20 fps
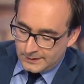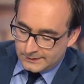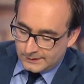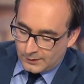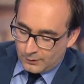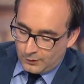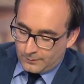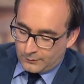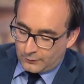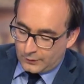
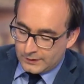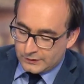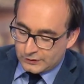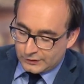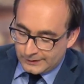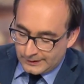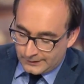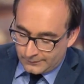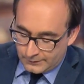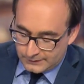cooperation
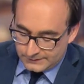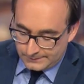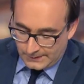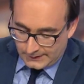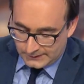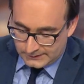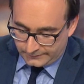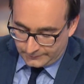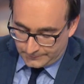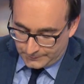in
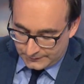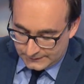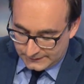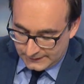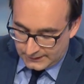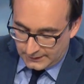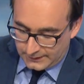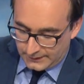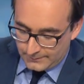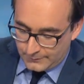respect of a
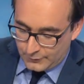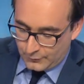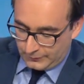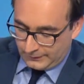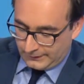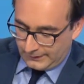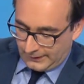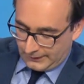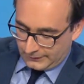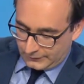particularly
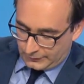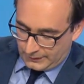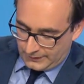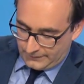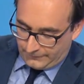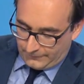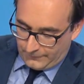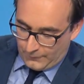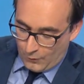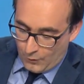important country
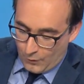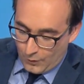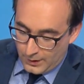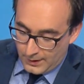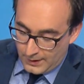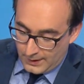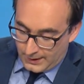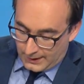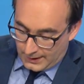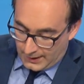for
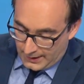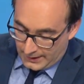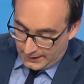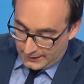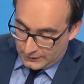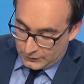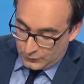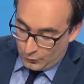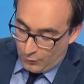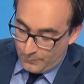uh,
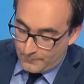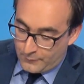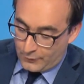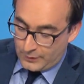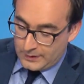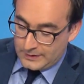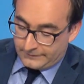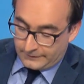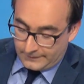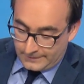your
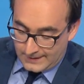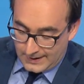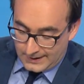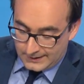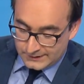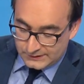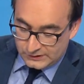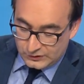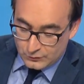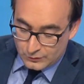brief, and that
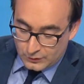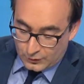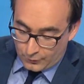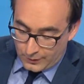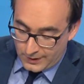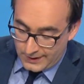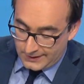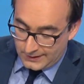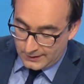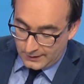is
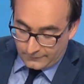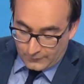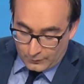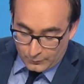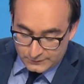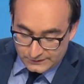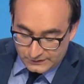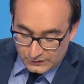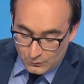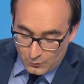Ukraine. Of
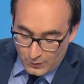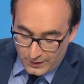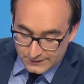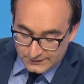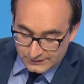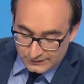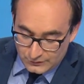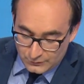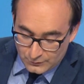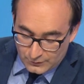course, you went
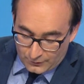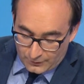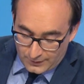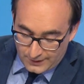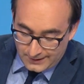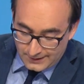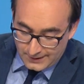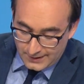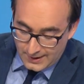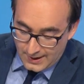to
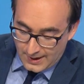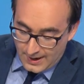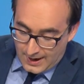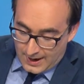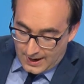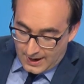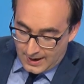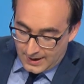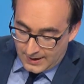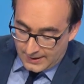Ukraine
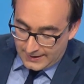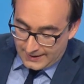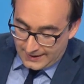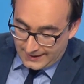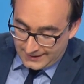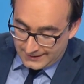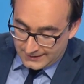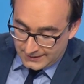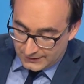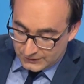uh,
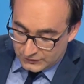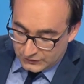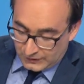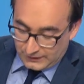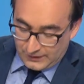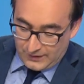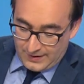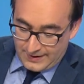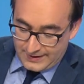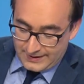in
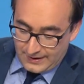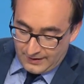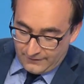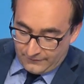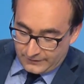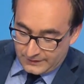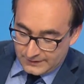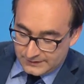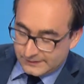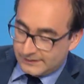July of
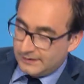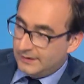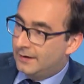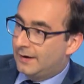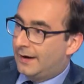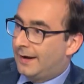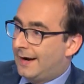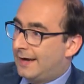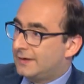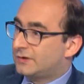this year,
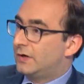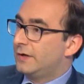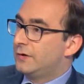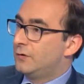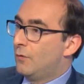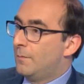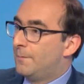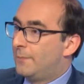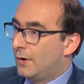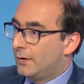and actually,
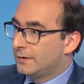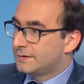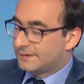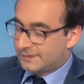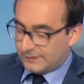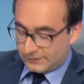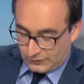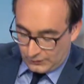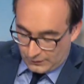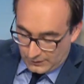your boss,
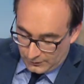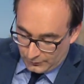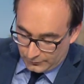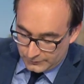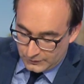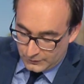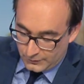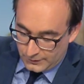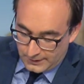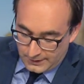Jean Claude
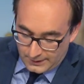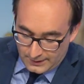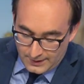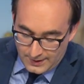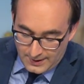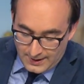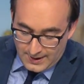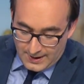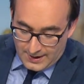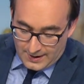Juncker,
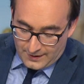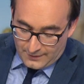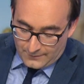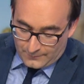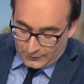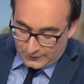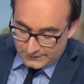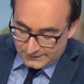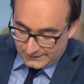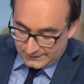uh, the
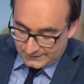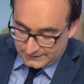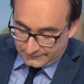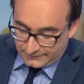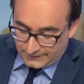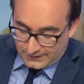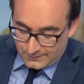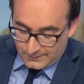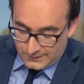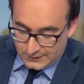president of the
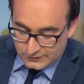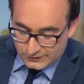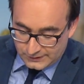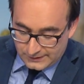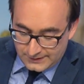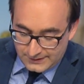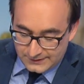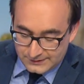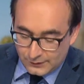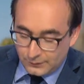Commission,
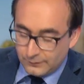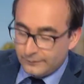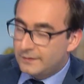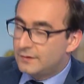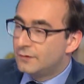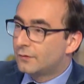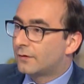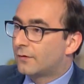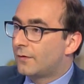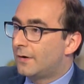he told the
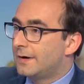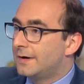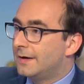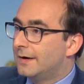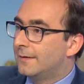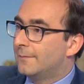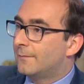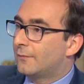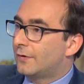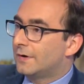
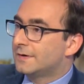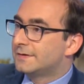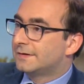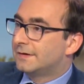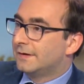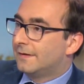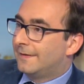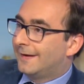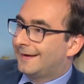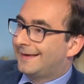Ukrainian
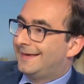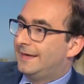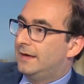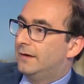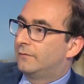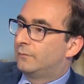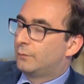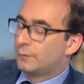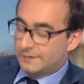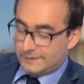president that
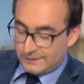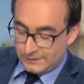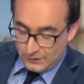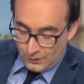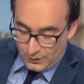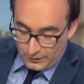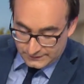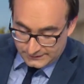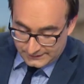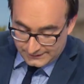Kiev was
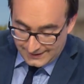not